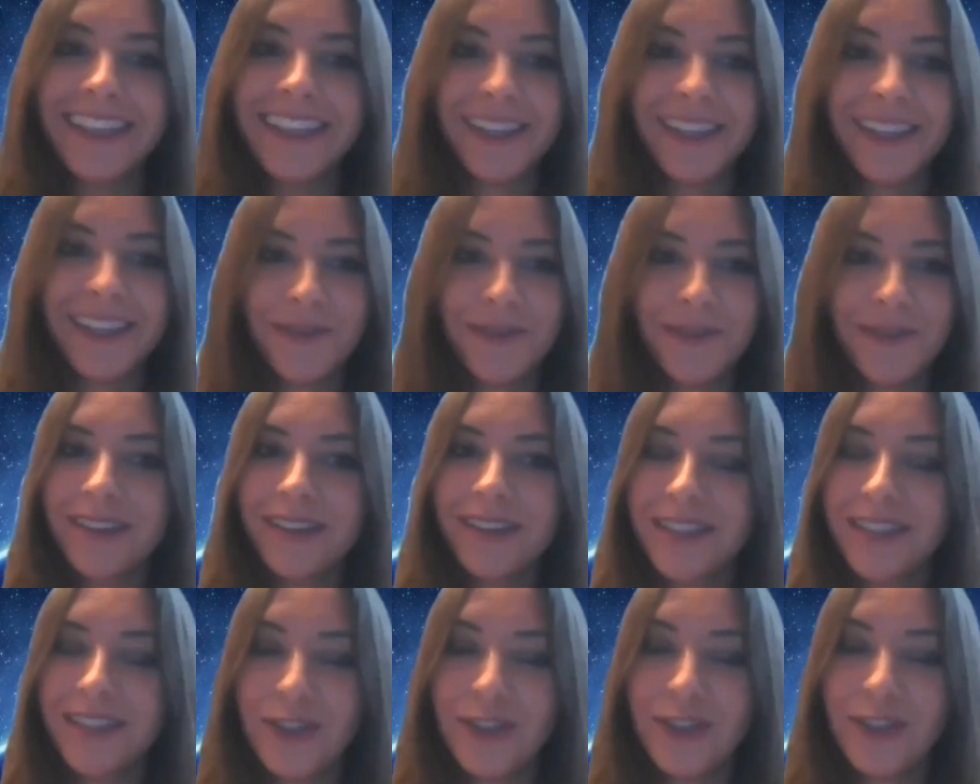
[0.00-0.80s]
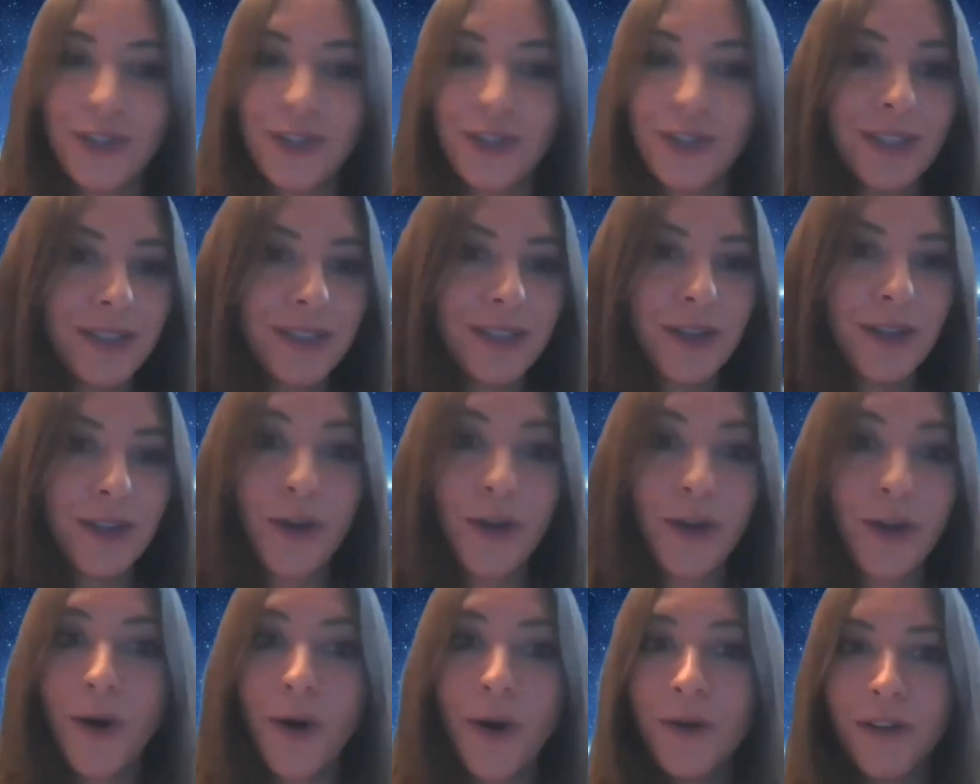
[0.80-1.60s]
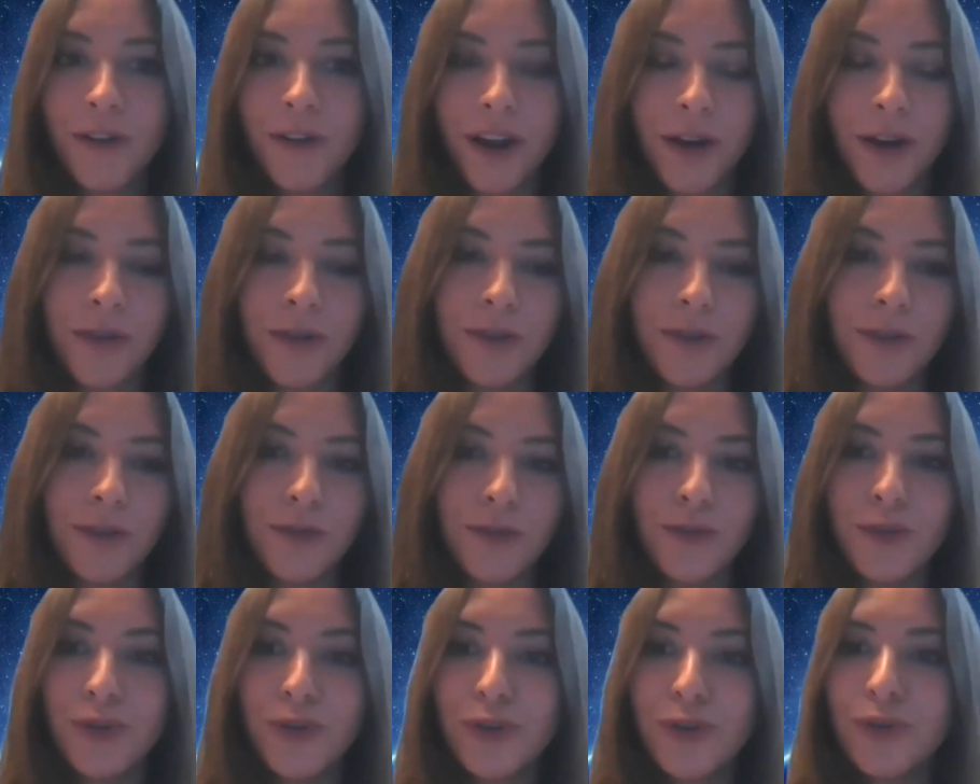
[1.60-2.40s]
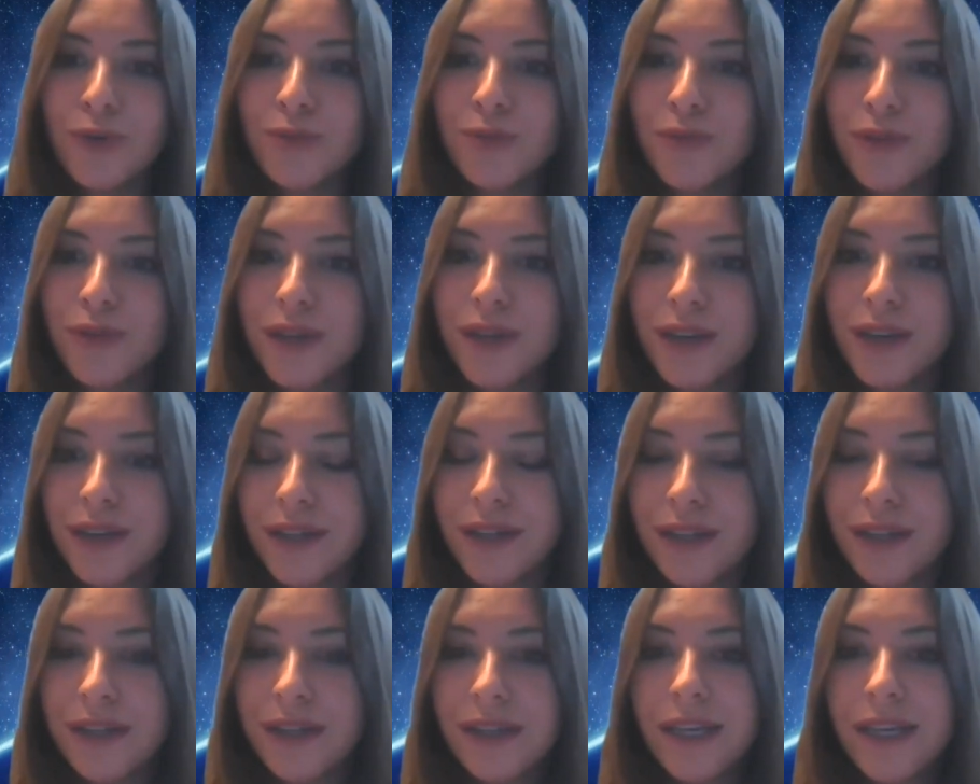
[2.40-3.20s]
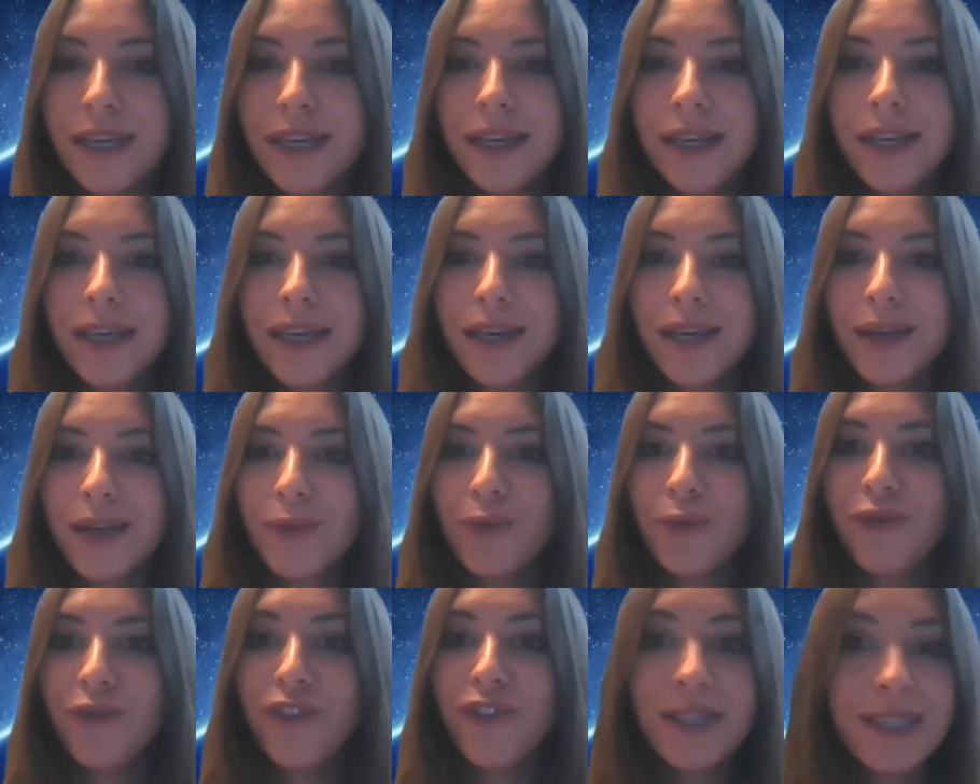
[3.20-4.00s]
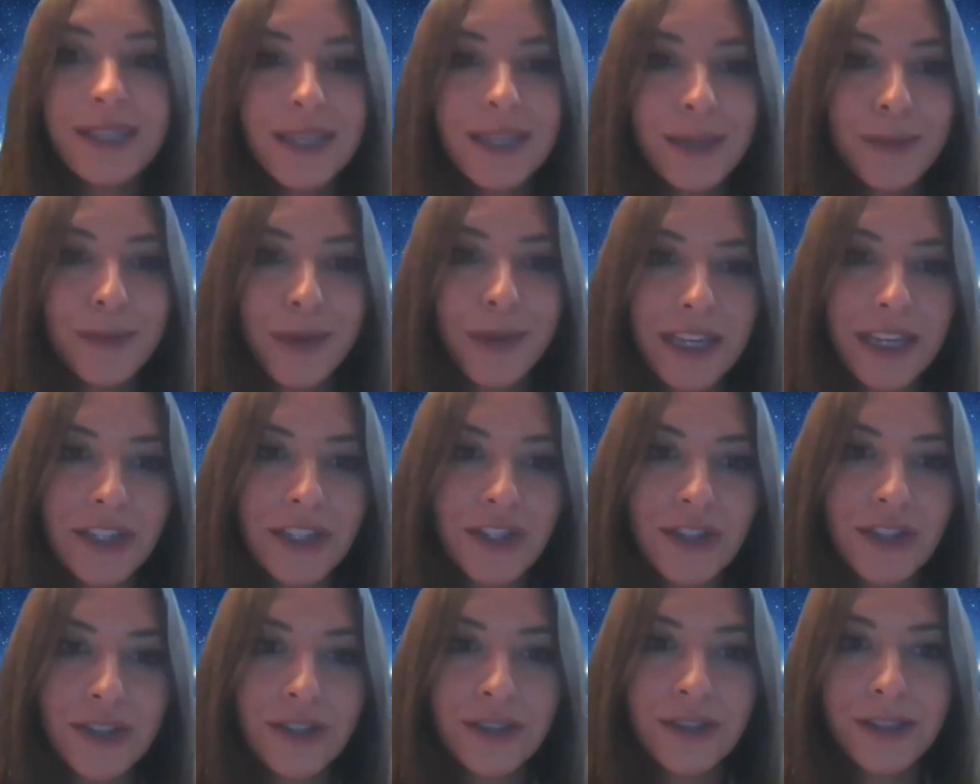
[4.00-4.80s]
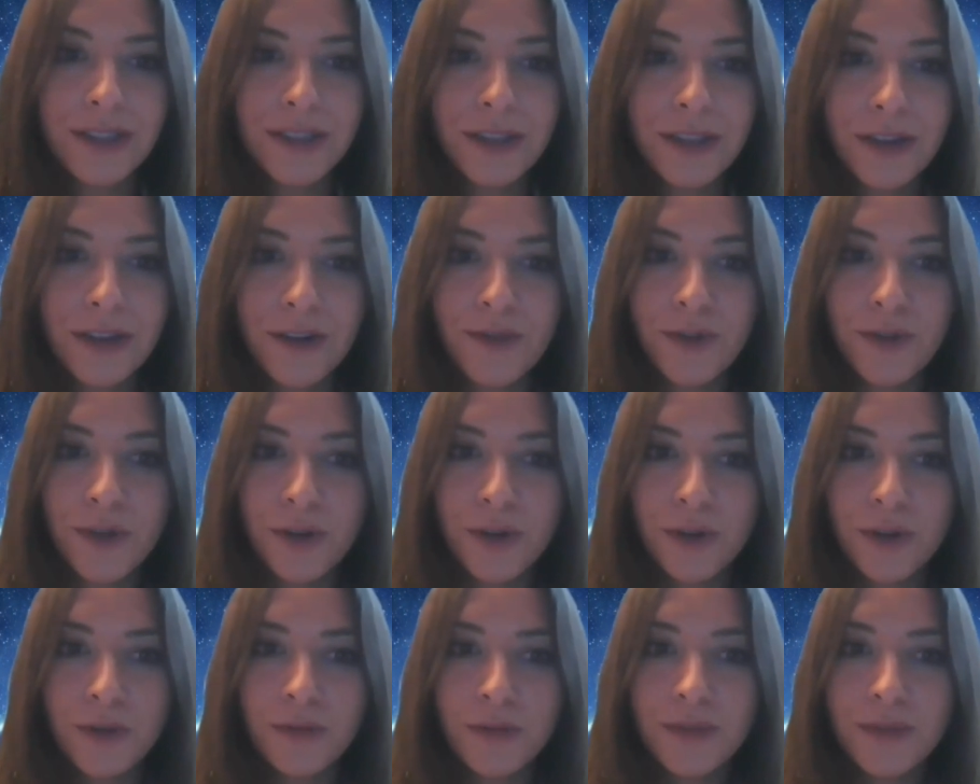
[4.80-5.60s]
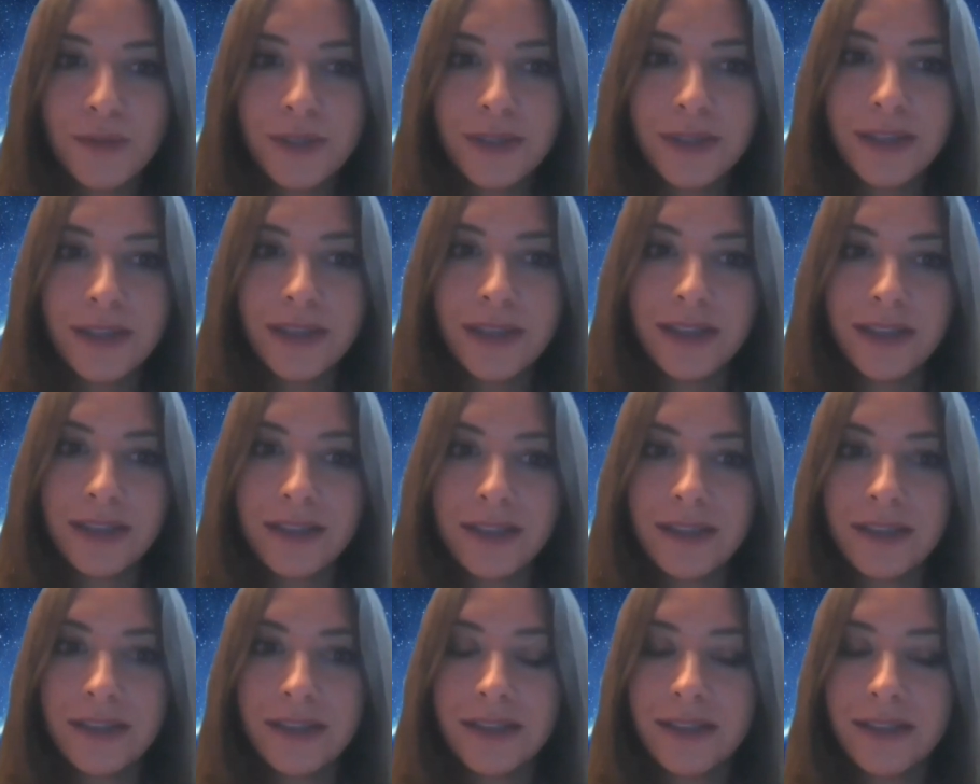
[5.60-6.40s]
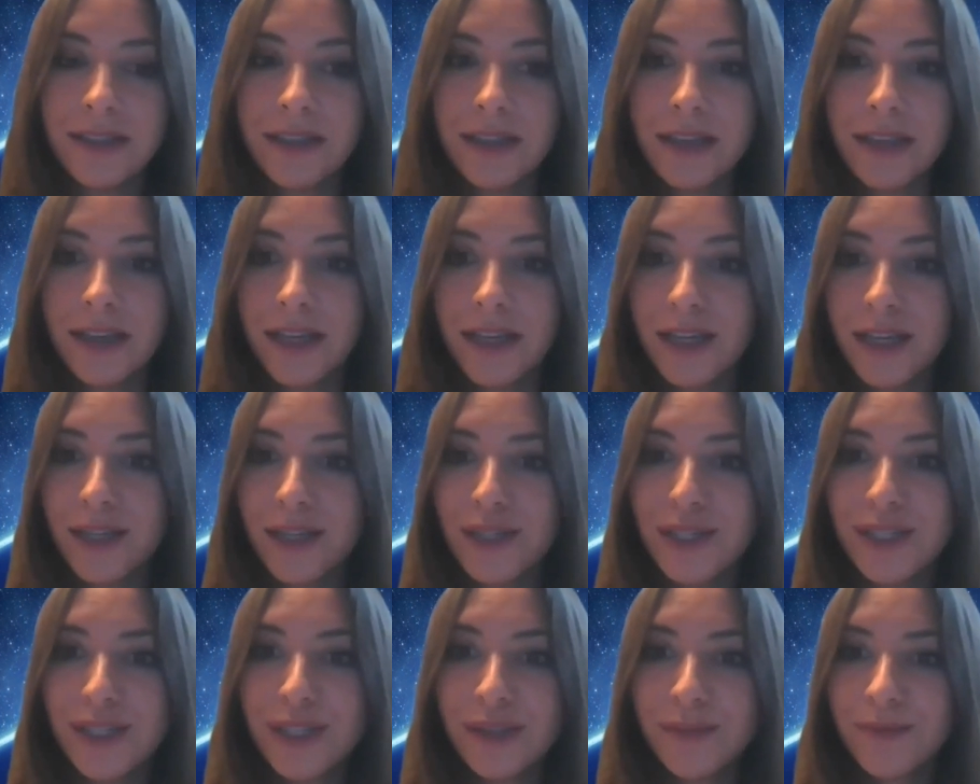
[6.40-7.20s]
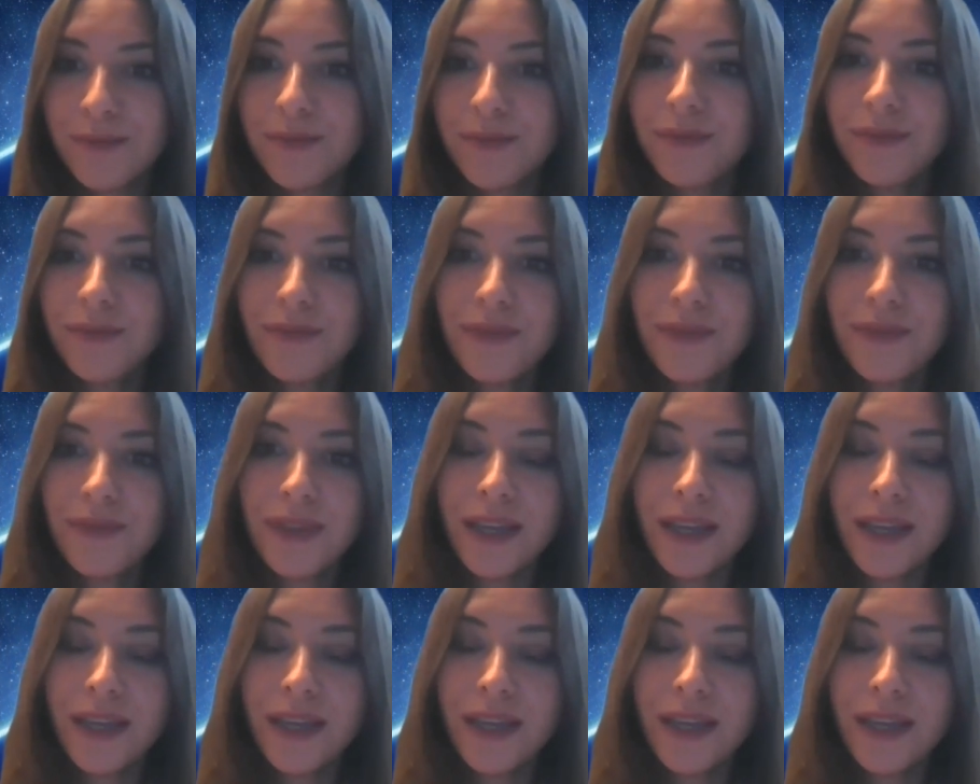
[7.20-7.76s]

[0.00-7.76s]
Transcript: And he would just go around the room and visit patients in their rooms and, and